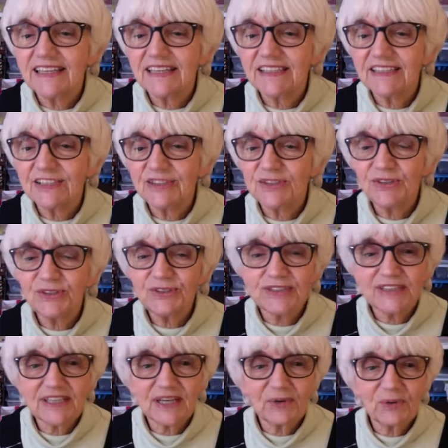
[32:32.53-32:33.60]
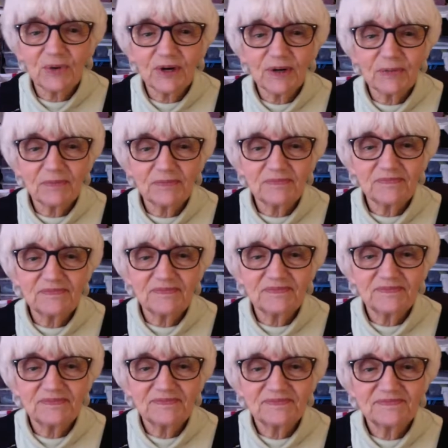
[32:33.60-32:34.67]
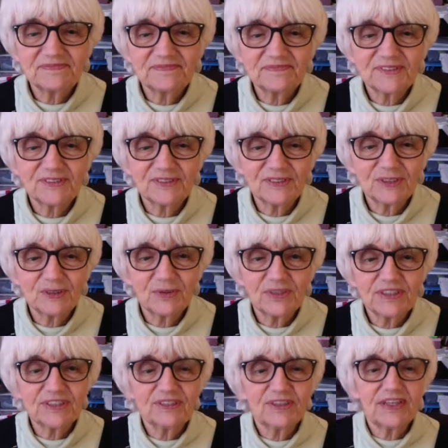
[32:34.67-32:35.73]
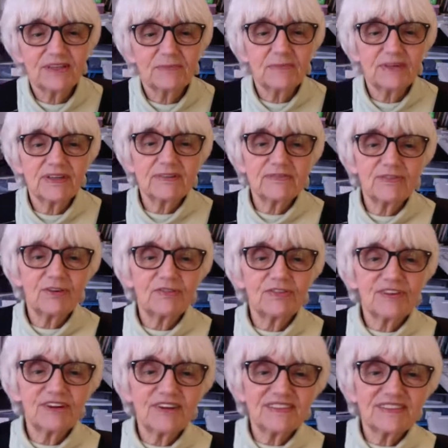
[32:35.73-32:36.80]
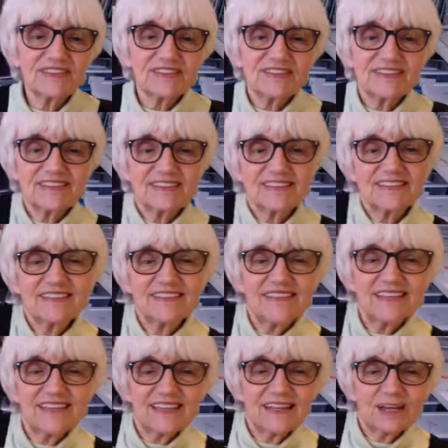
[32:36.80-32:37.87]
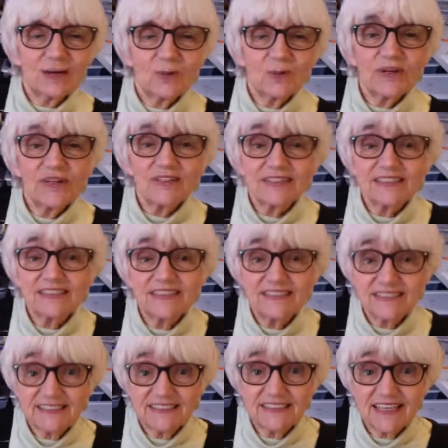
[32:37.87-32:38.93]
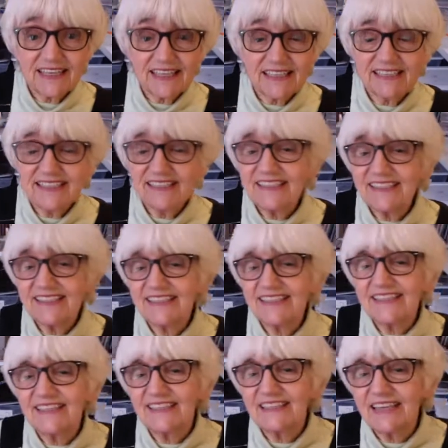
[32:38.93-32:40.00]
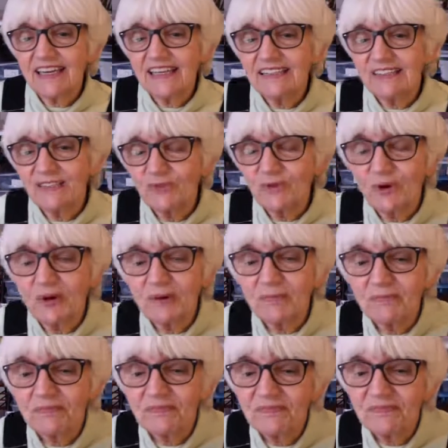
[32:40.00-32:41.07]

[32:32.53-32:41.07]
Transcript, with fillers: Sue, stay warm. Don't you wish you had a pair of overalls? Quilted inside, nice and warm.